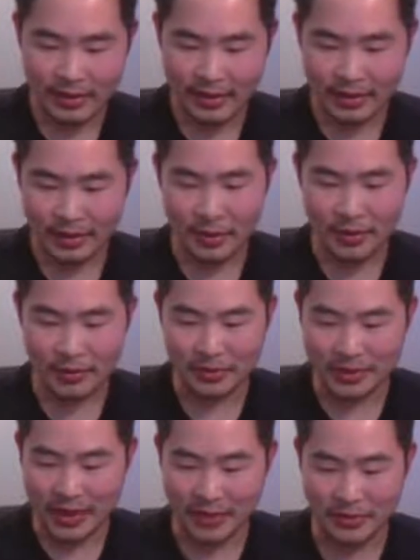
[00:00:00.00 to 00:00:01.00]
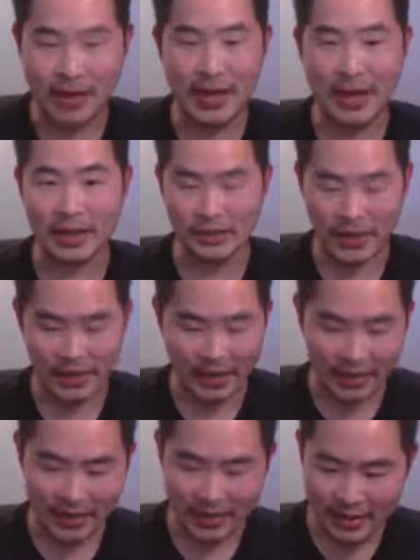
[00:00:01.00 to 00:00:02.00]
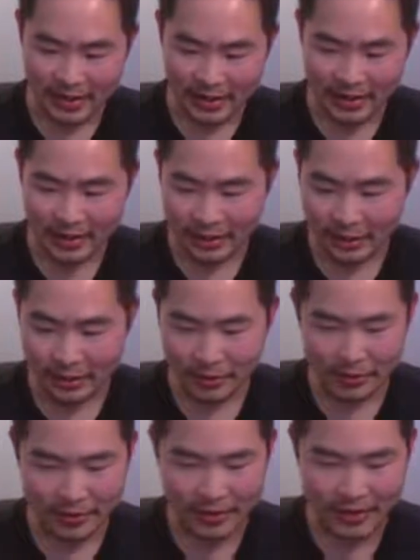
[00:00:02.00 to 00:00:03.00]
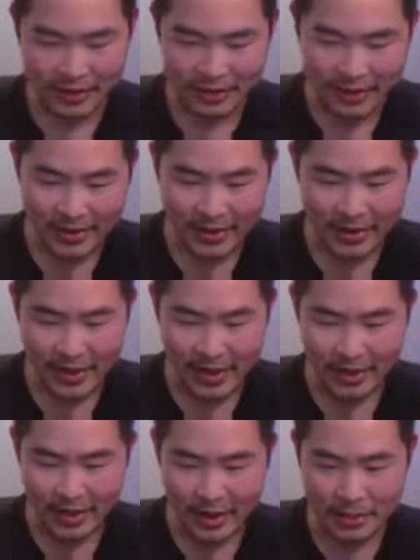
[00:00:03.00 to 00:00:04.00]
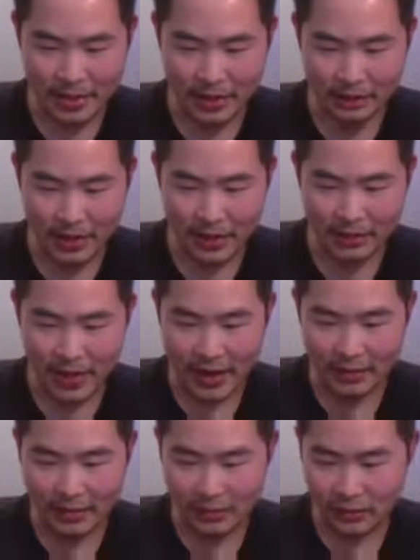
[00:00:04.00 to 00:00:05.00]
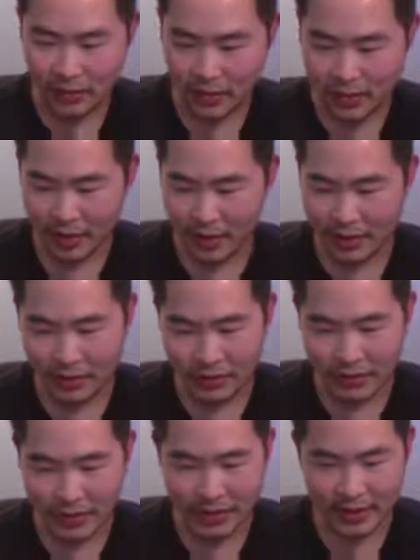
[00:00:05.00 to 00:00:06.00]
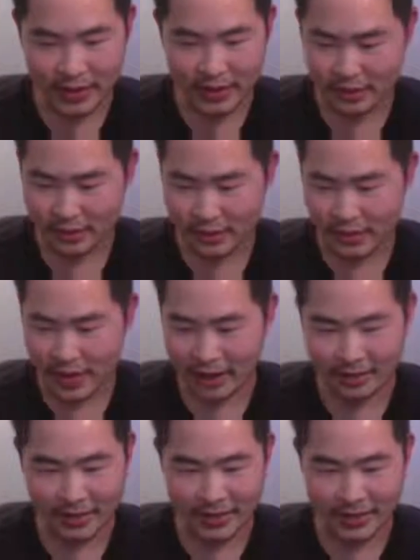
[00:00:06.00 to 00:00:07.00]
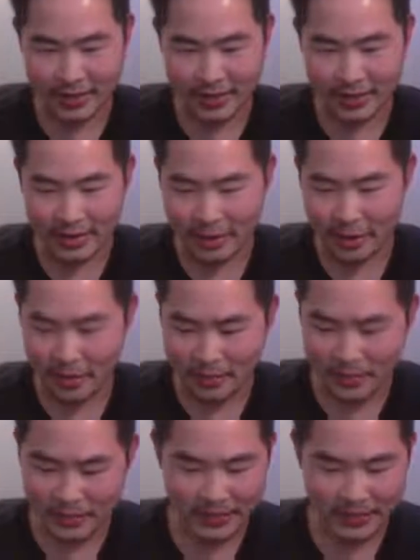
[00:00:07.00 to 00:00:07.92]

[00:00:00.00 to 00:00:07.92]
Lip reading: So that's why he activated it. So let's go ahead and check. I'm at 5,100, 2,000. Yup.